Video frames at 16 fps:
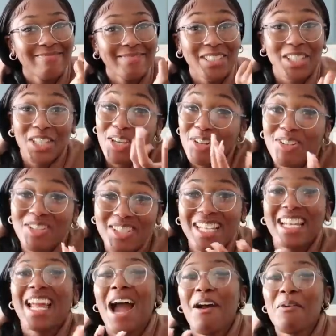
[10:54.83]

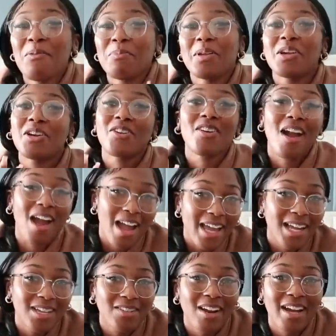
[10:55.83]
Usually I would be
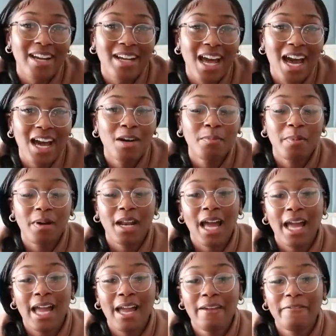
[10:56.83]
crying right now, but
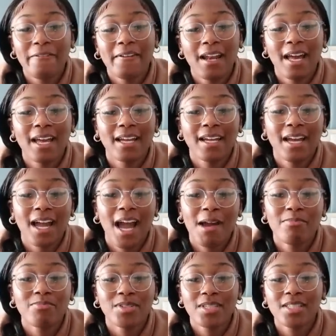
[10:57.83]
I feel like
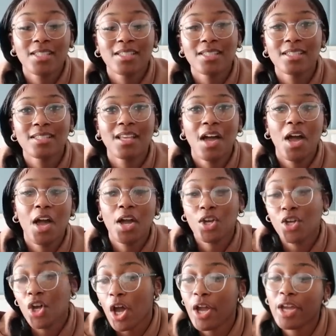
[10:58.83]
I'm just
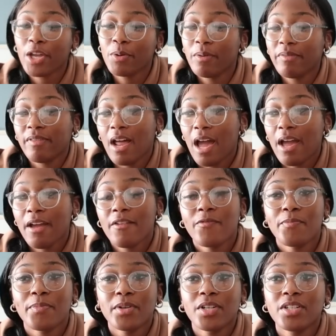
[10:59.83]
going with life,
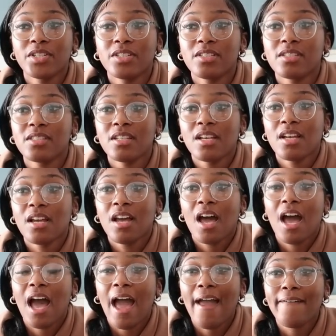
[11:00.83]
because
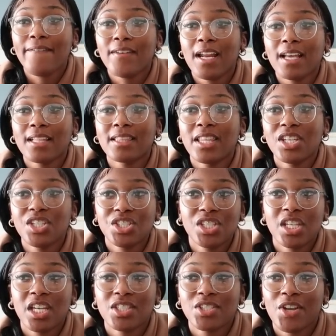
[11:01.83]
I feel like
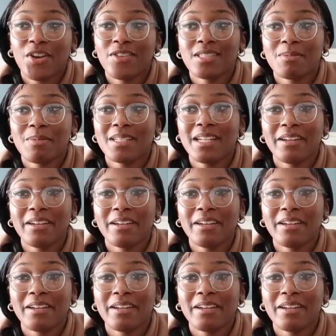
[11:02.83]
this year is going to be